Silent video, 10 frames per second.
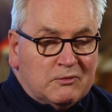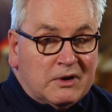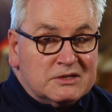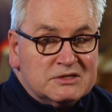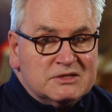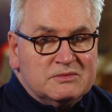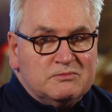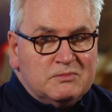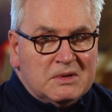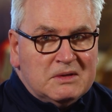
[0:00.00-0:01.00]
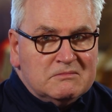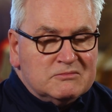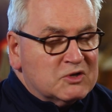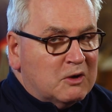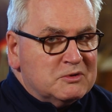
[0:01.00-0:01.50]
Russ is,
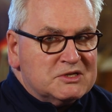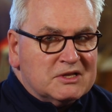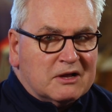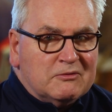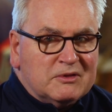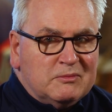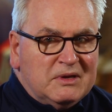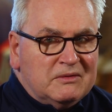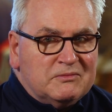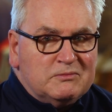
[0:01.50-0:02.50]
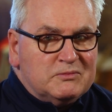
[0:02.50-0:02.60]
it's always stuck with me,